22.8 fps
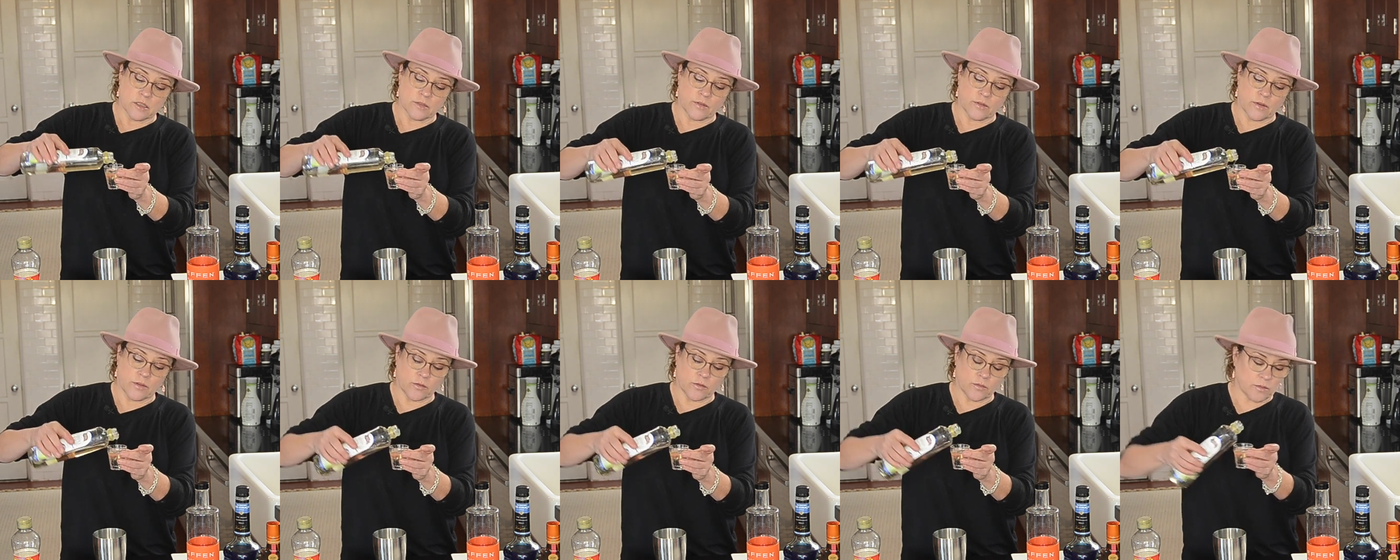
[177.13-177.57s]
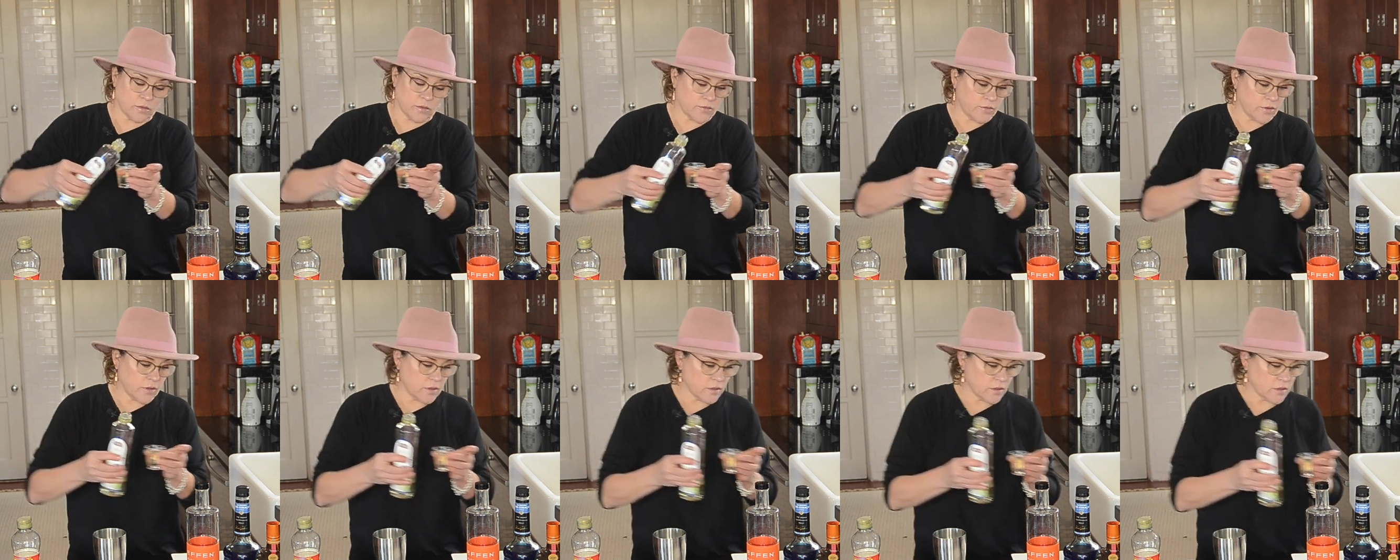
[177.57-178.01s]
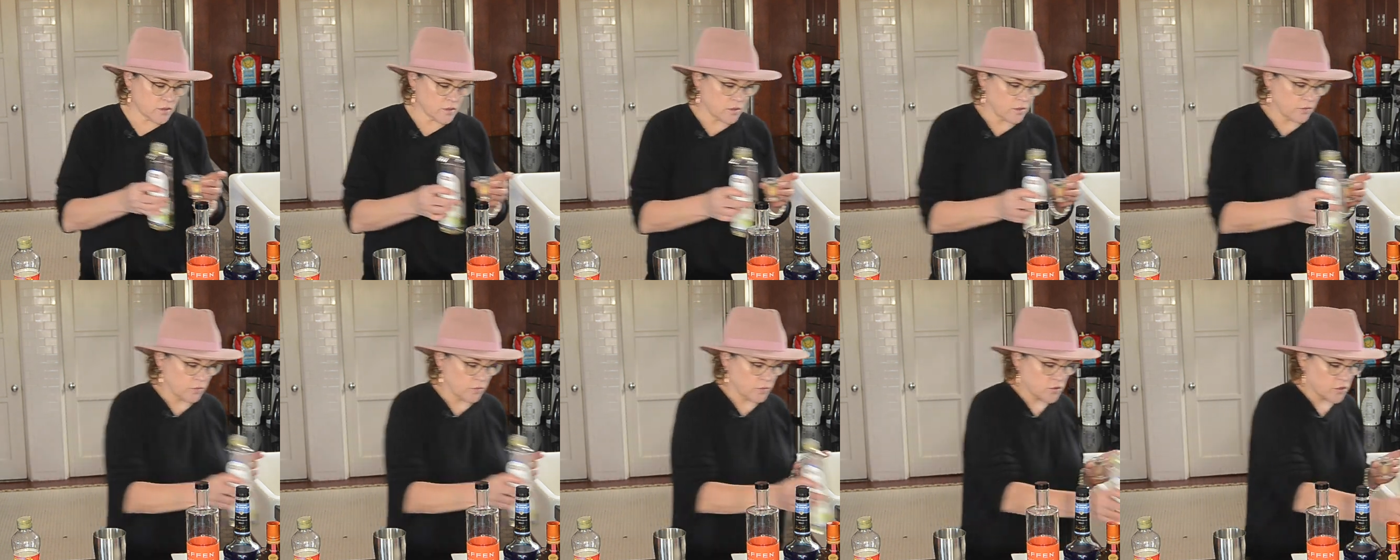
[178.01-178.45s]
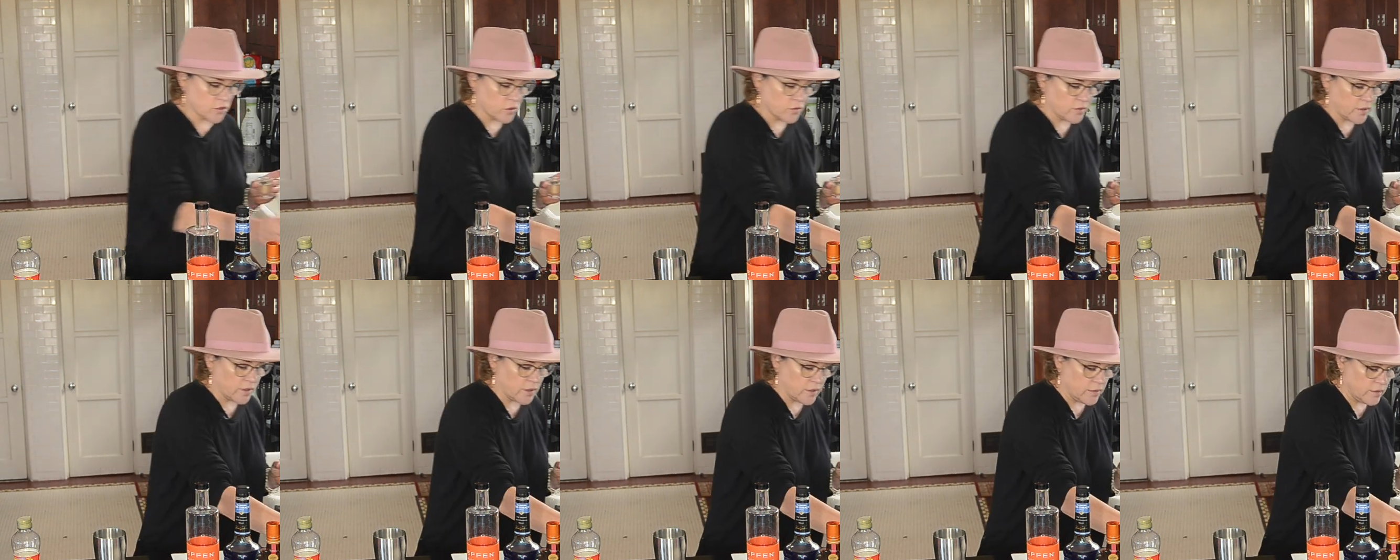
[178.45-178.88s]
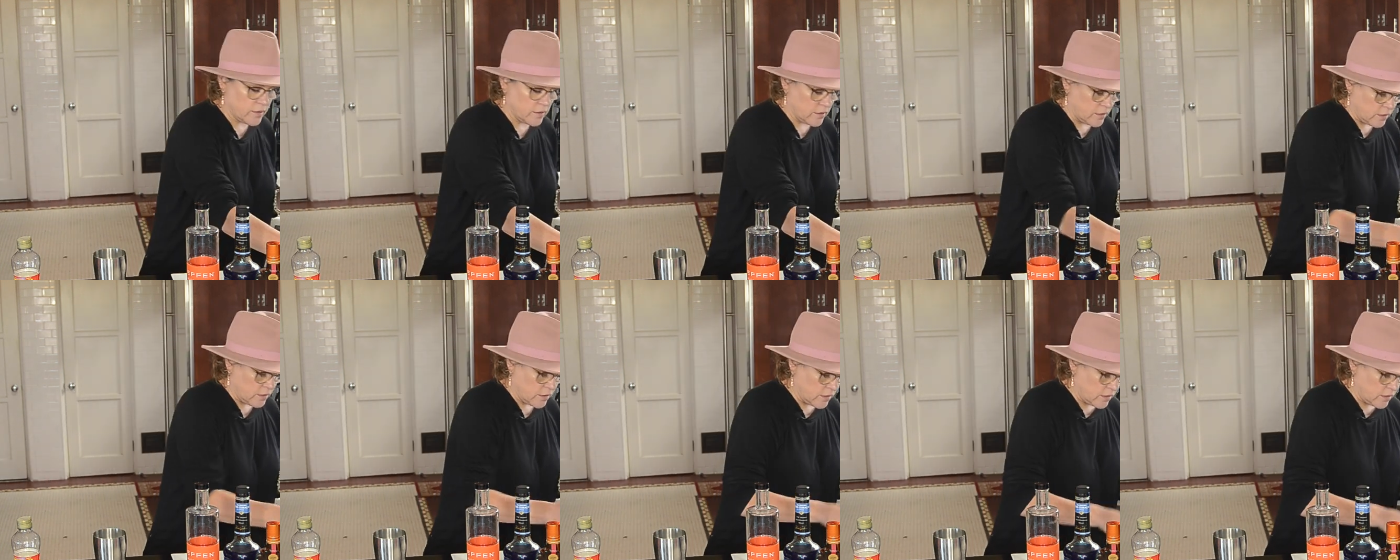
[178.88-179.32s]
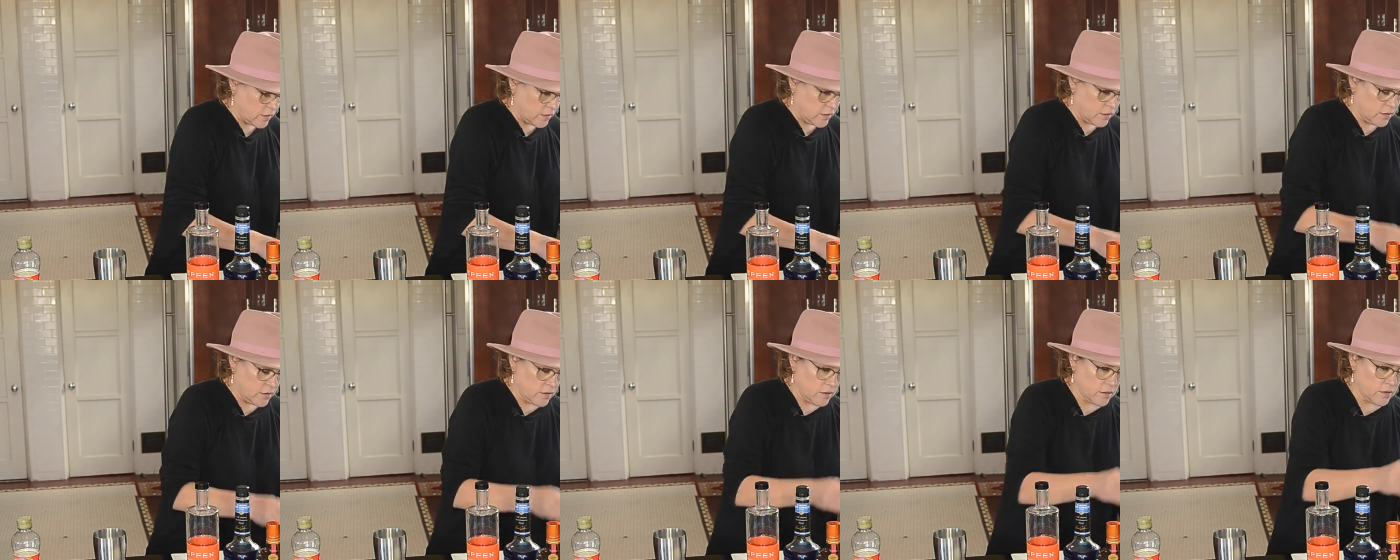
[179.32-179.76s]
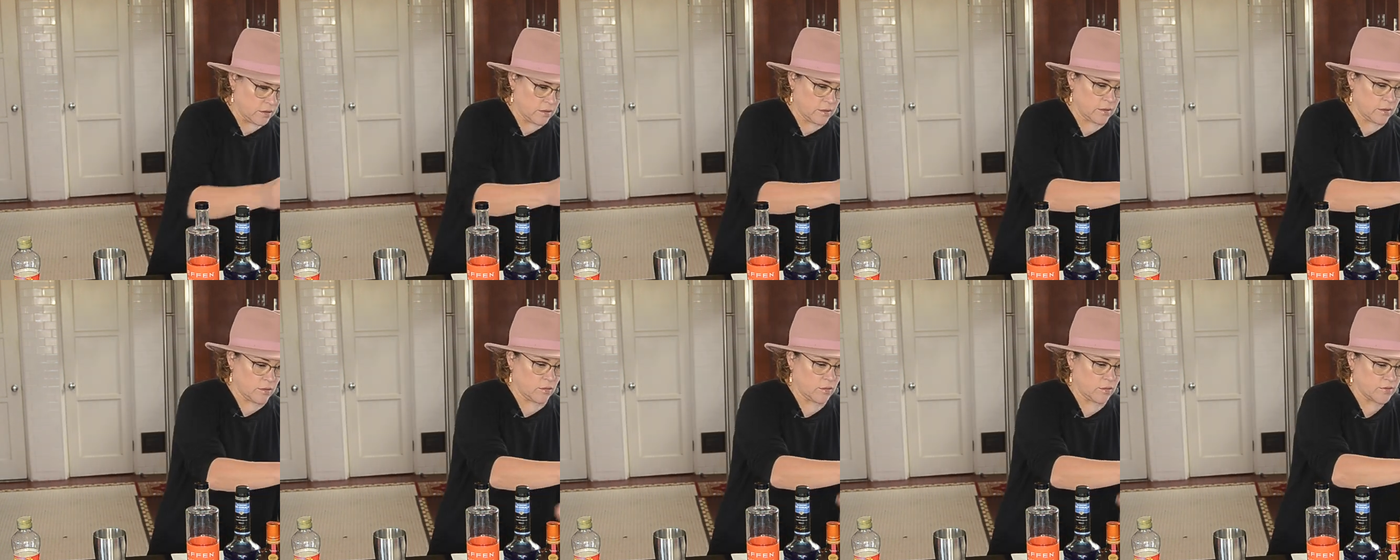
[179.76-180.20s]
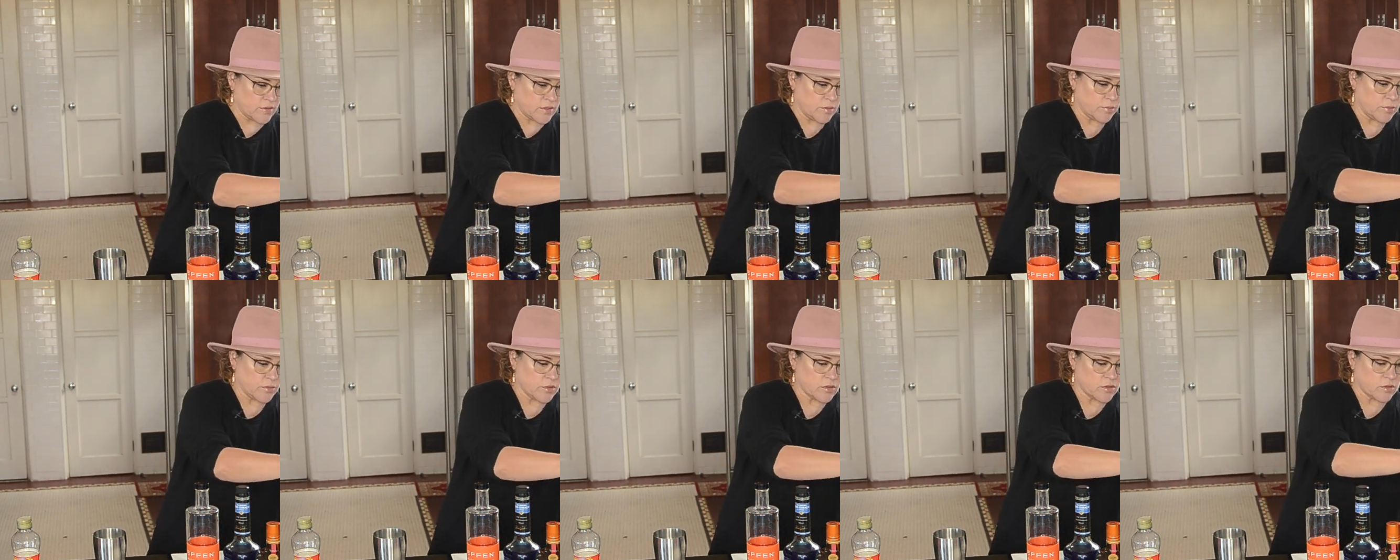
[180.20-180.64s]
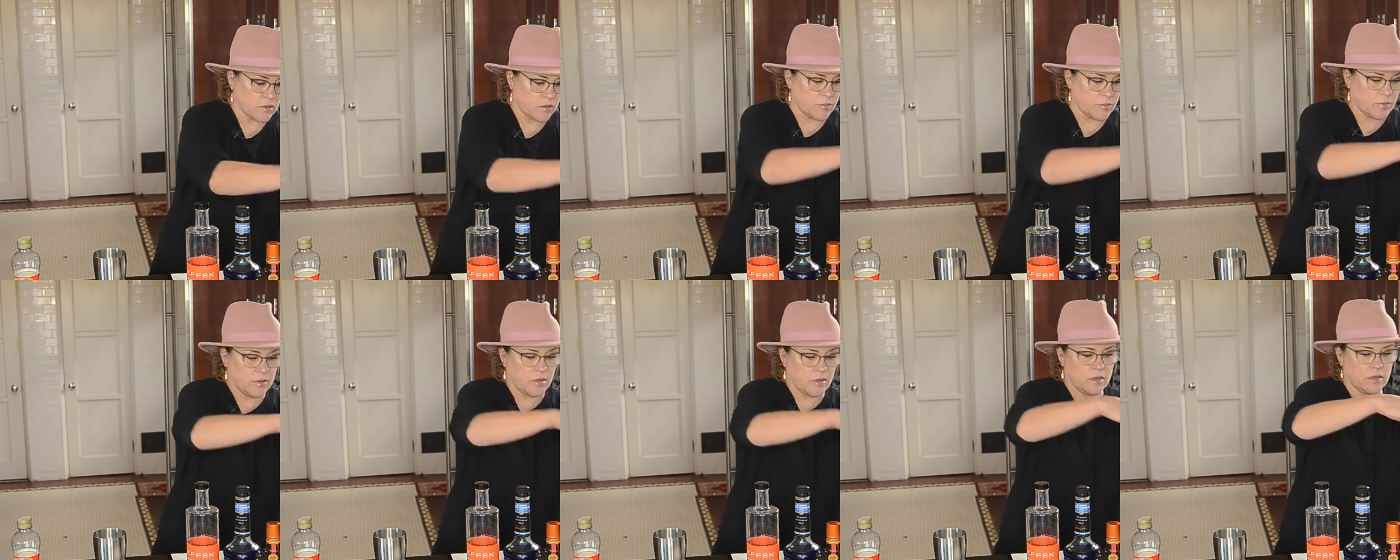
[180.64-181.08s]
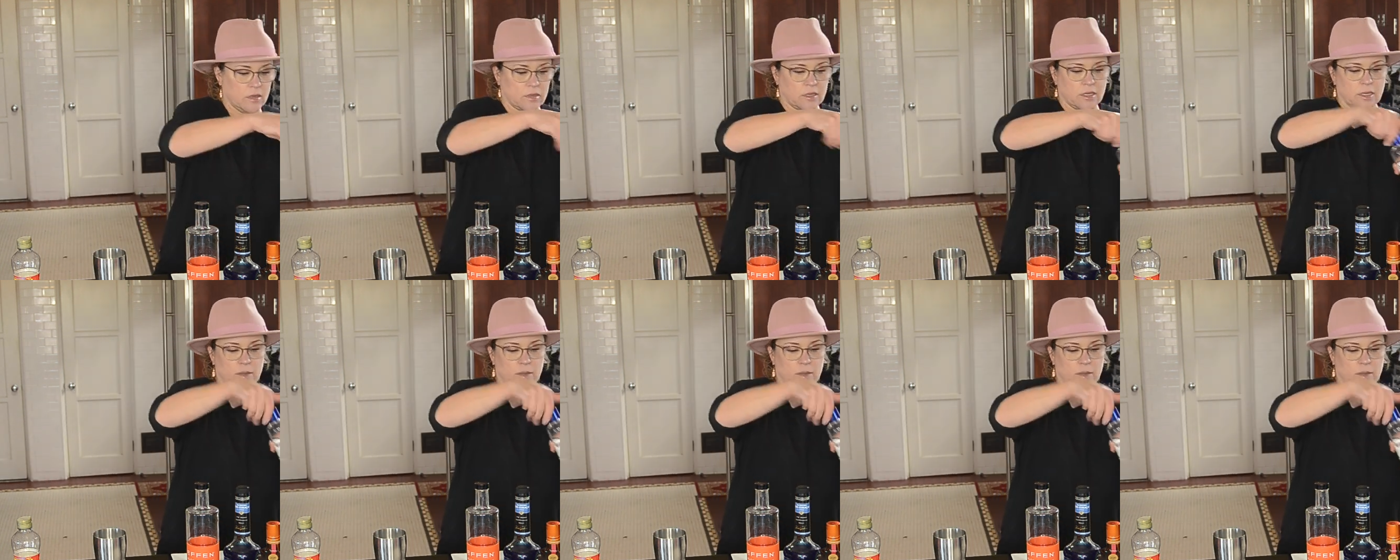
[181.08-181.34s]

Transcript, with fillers: dissolve, dissolve some sugar in it, and you have simple syrup. And